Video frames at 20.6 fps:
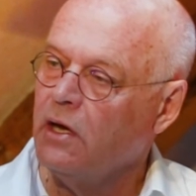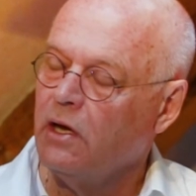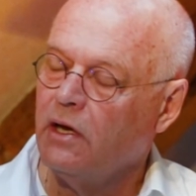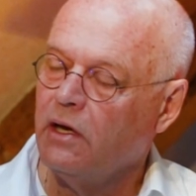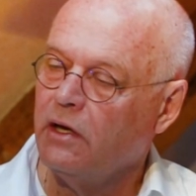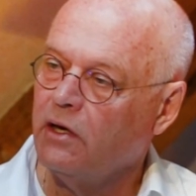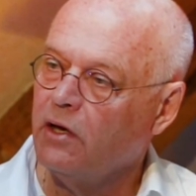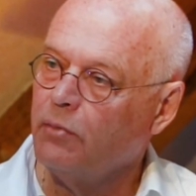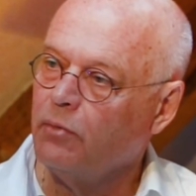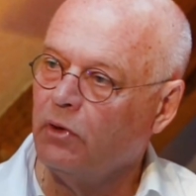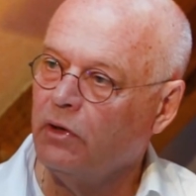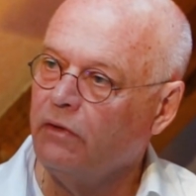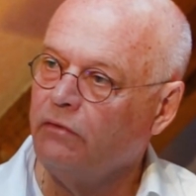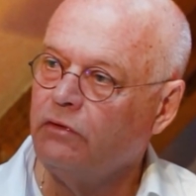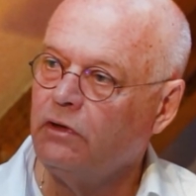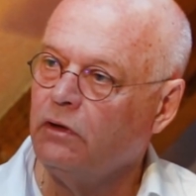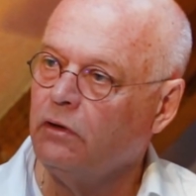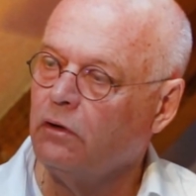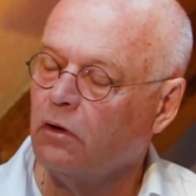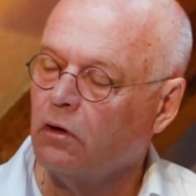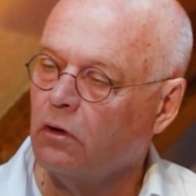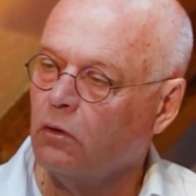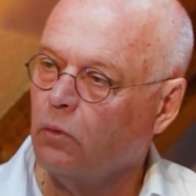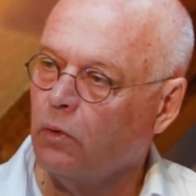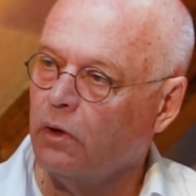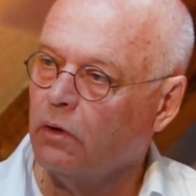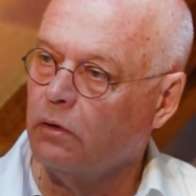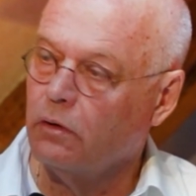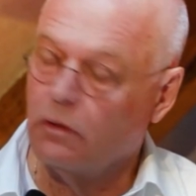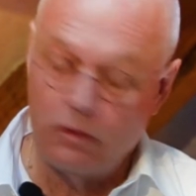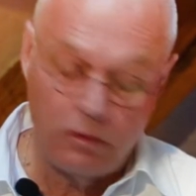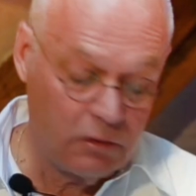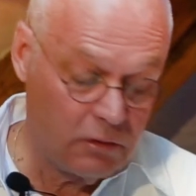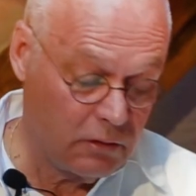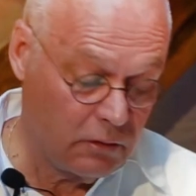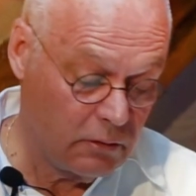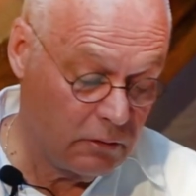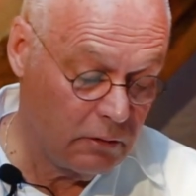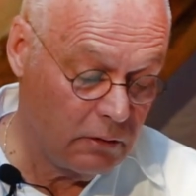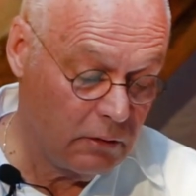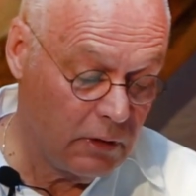and uplifting our awareness
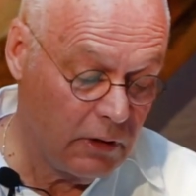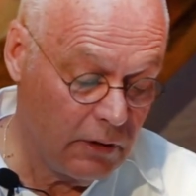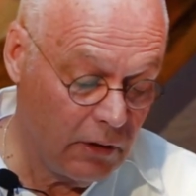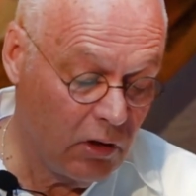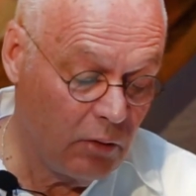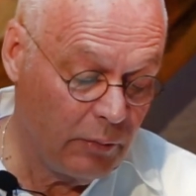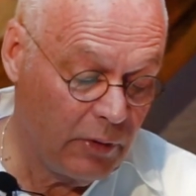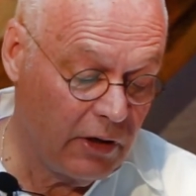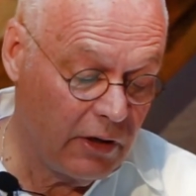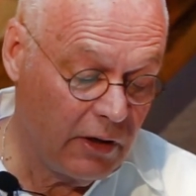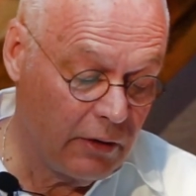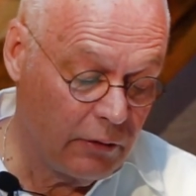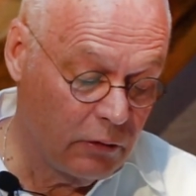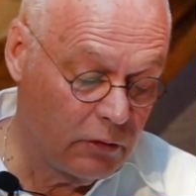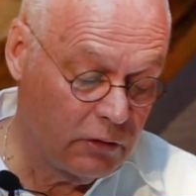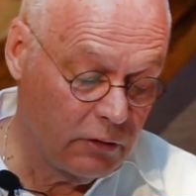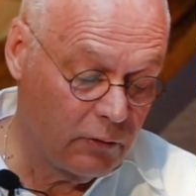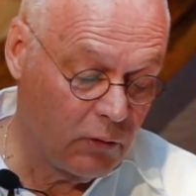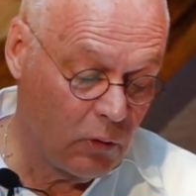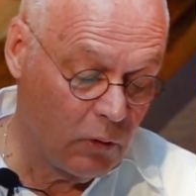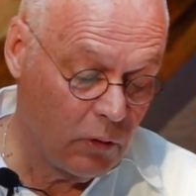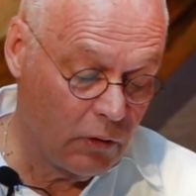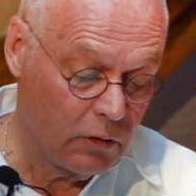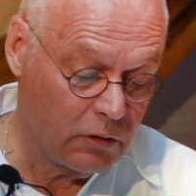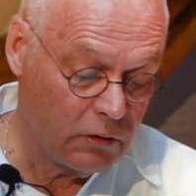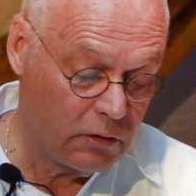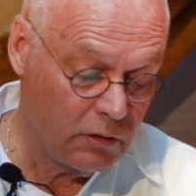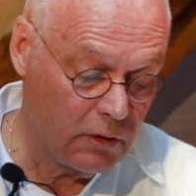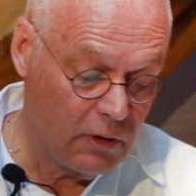and helping others, of course.